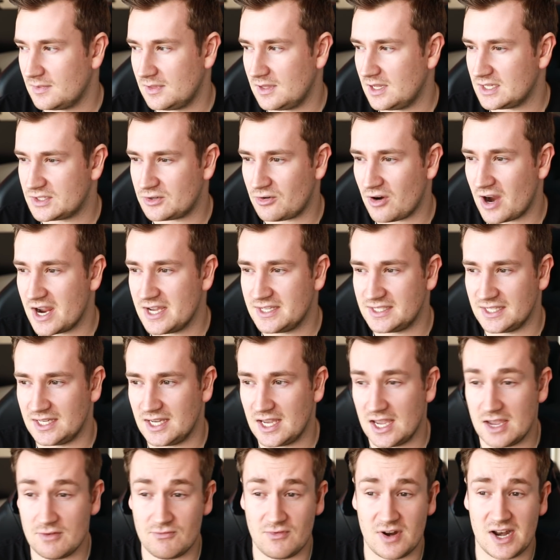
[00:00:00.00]
it's crazy.
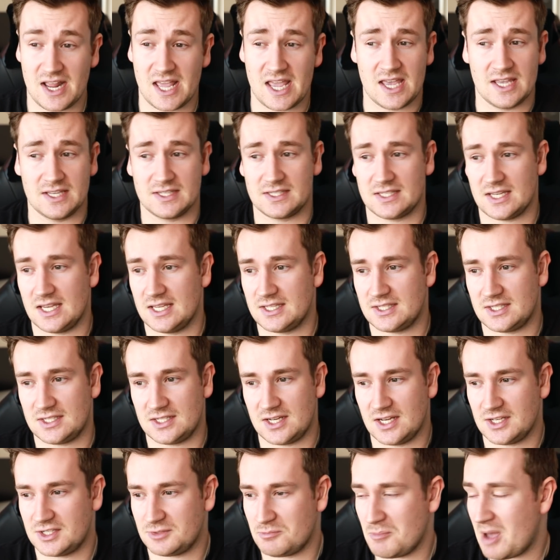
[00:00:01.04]
It really is.
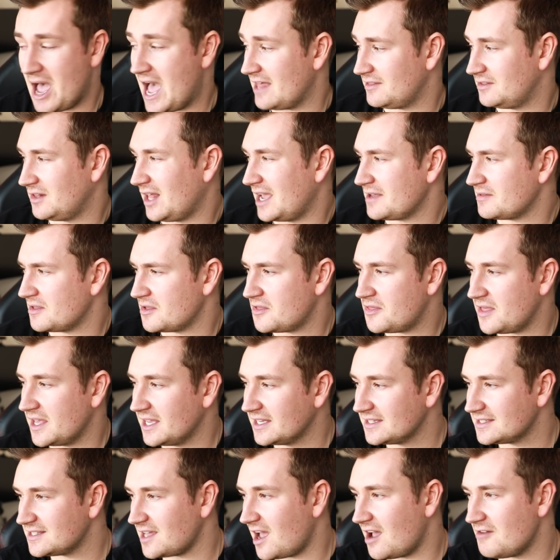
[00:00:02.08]
It's mad. Like, the
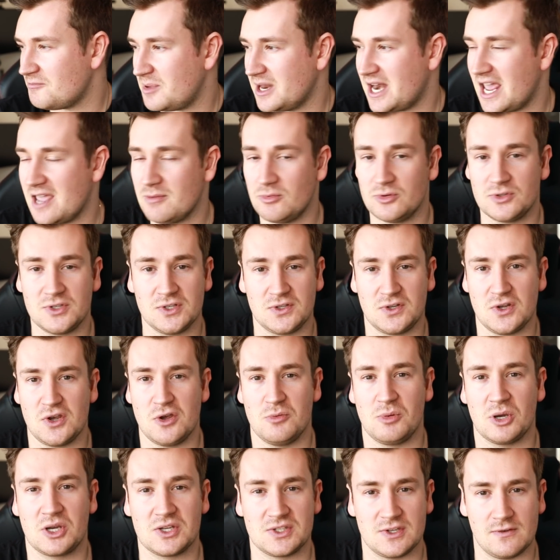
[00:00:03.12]
things that I've been able to do
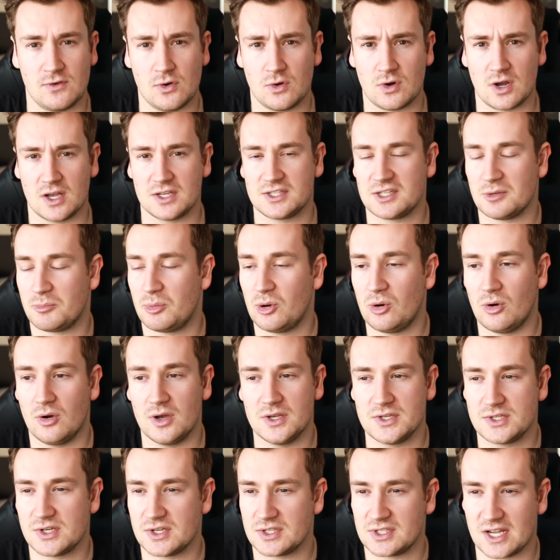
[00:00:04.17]
because of your guys' support
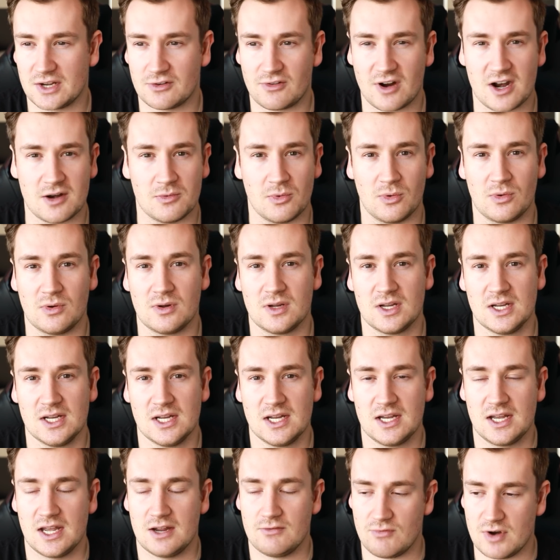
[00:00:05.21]
is just incredible.
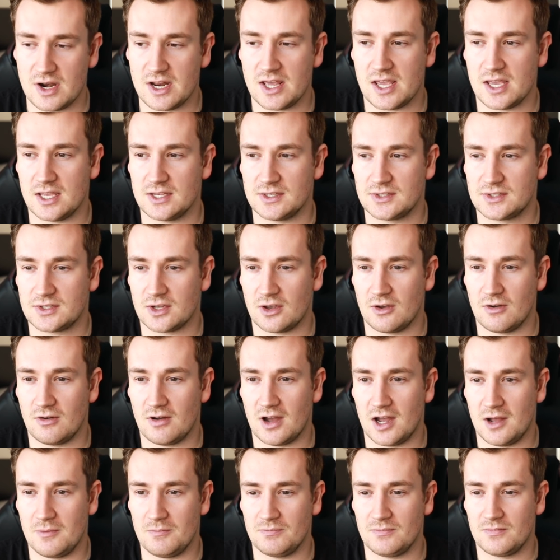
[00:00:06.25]
It really is.
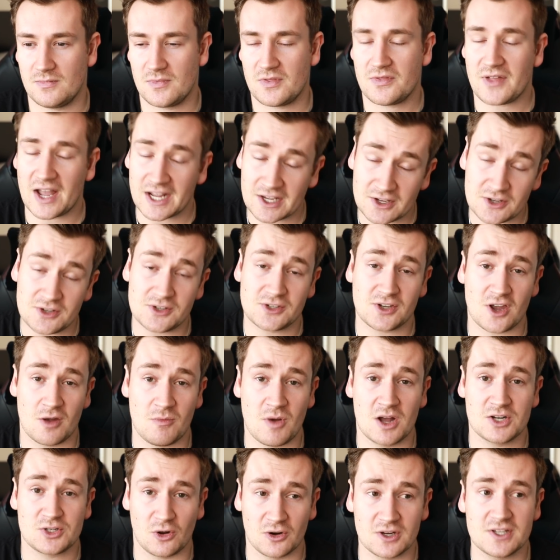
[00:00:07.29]
So thank you so
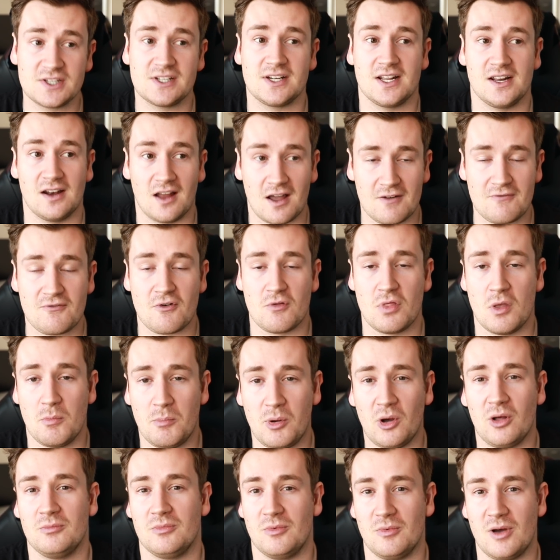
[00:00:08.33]
much, honestly, like from the
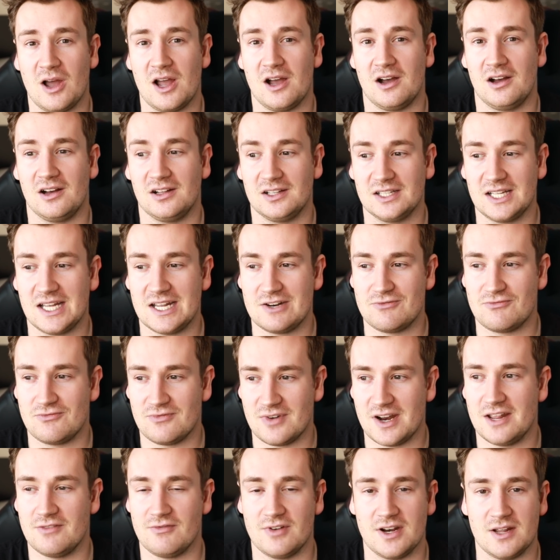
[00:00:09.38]
bottom of my heart. It
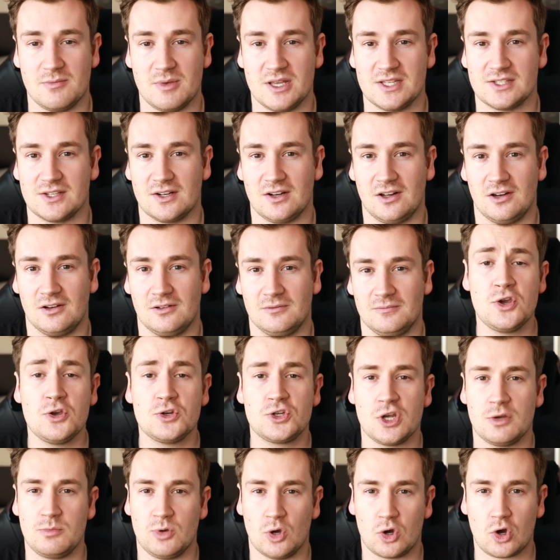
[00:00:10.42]
really, really means a lot. With
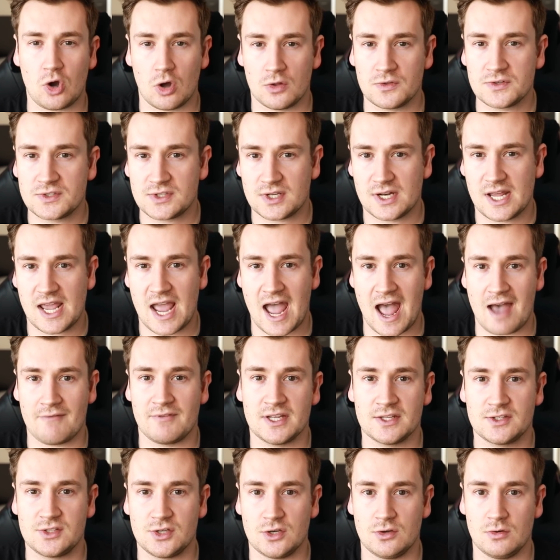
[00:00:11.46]
YouTube, you're constantly
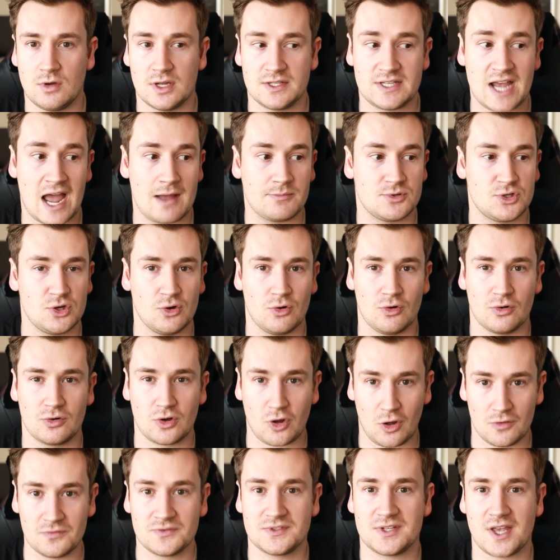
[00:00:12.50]
having to adapt your
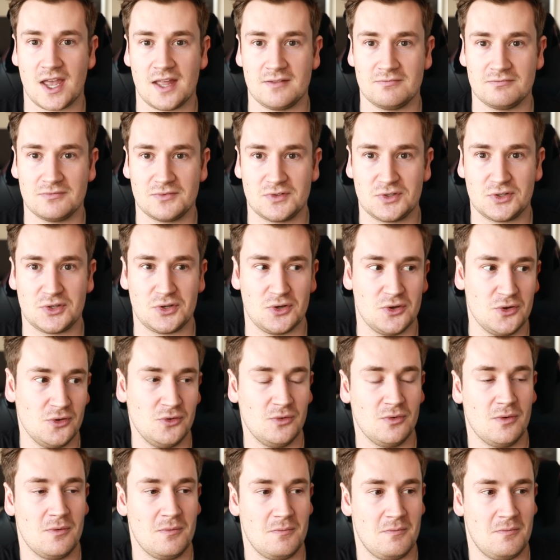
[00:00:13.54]
content
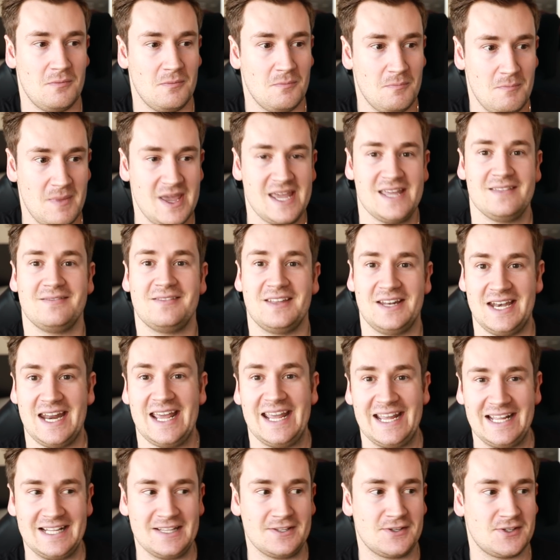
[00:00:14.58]
to meet the
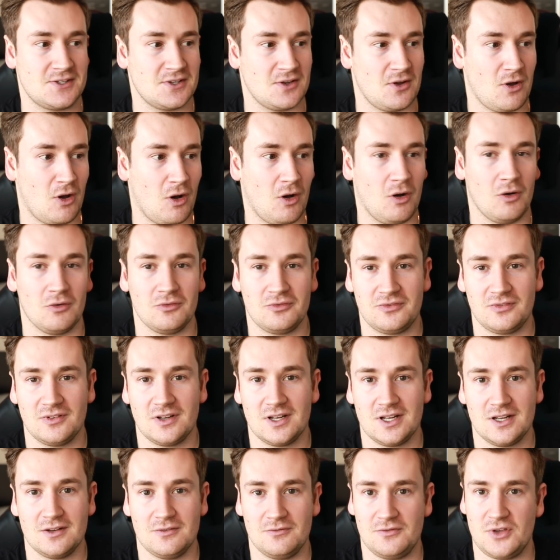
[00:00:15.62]
needs of
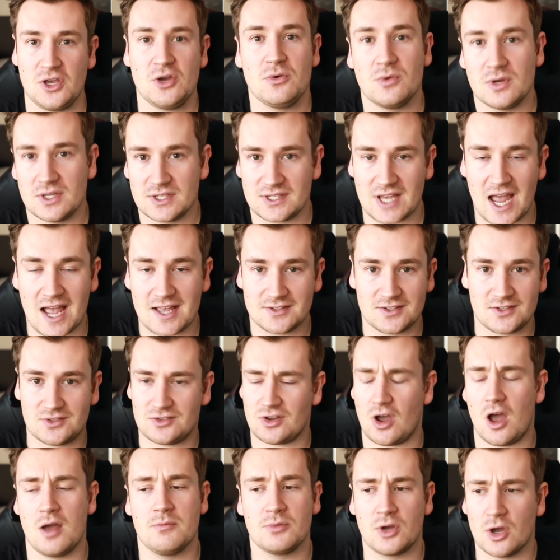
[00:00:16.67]
viewers. As
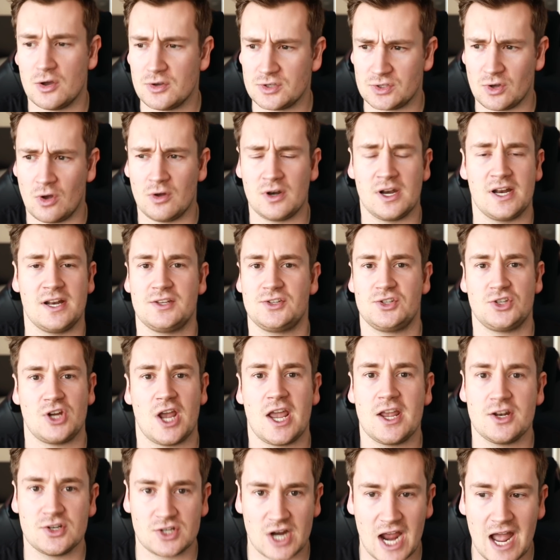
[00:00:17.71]
time goes on and as
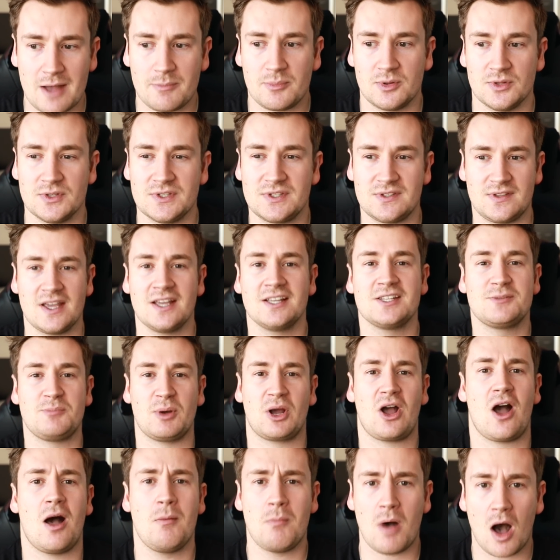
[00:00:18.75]
change happens, things
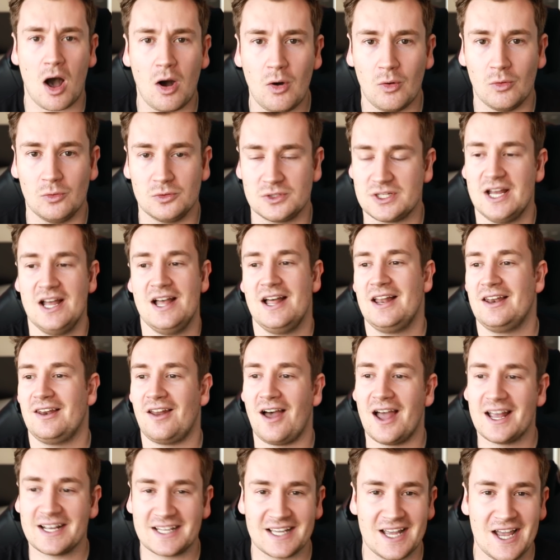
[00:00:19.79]
become old.
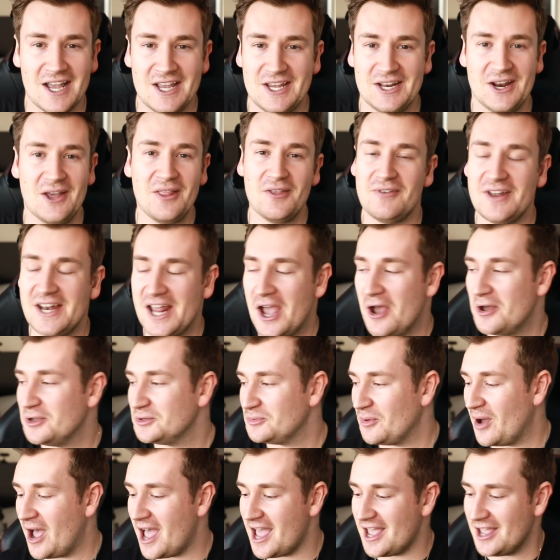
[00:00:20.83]
Like, you know, the videos
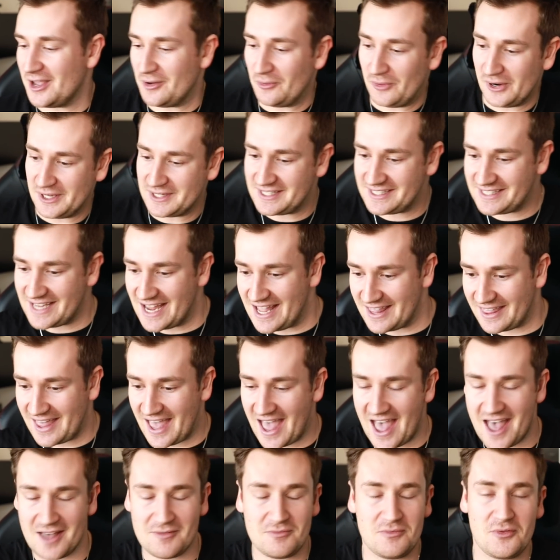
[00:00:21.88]
where we'd sit
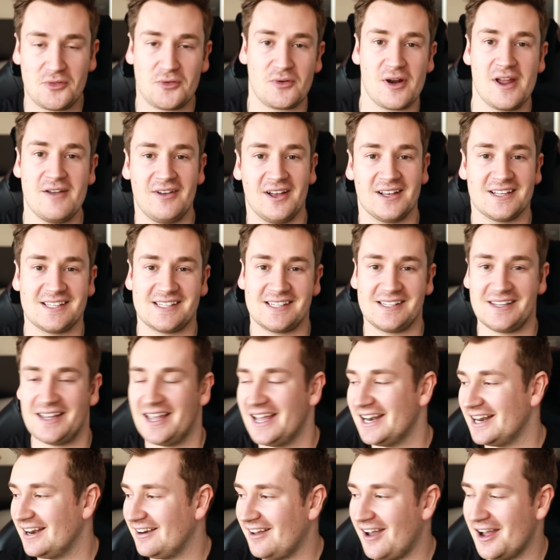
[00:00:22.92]
there, three of us
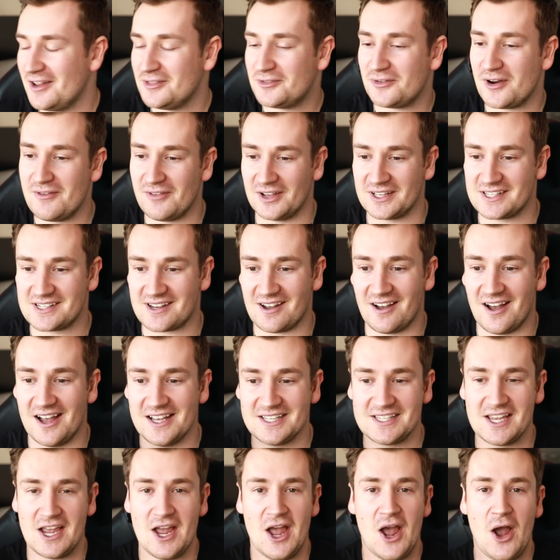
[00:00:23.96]
in a line, three of us guys,